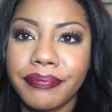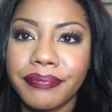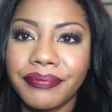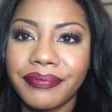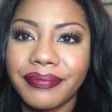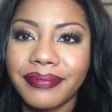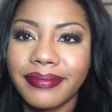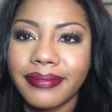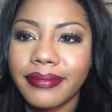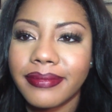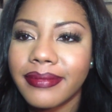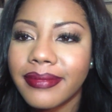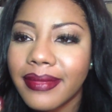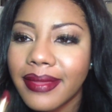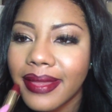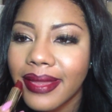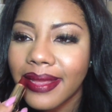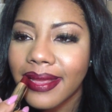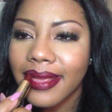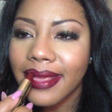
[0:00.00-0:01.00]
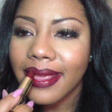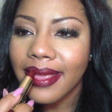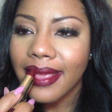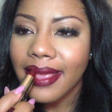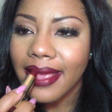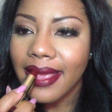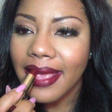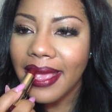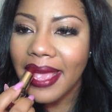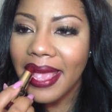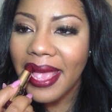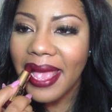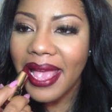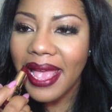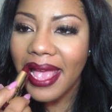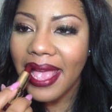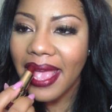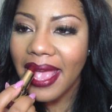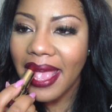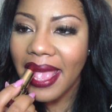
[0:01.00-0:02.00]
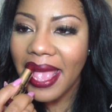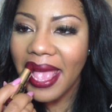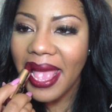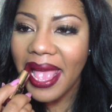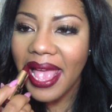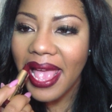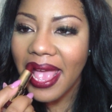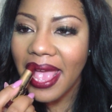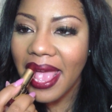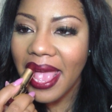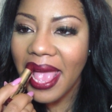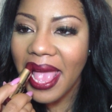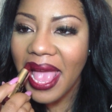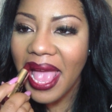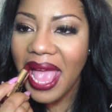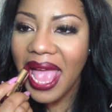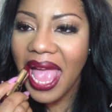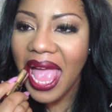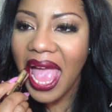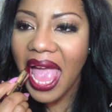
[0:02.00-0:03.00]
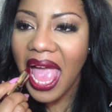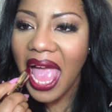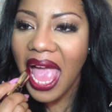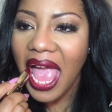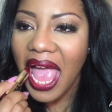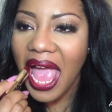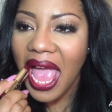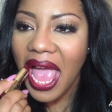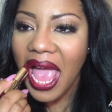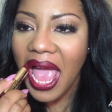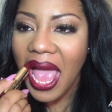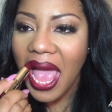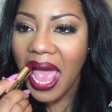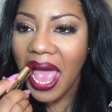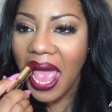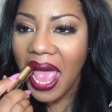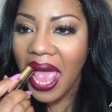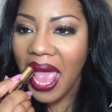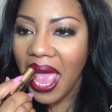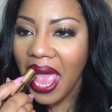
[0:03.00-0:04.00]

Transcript: (no one is talking)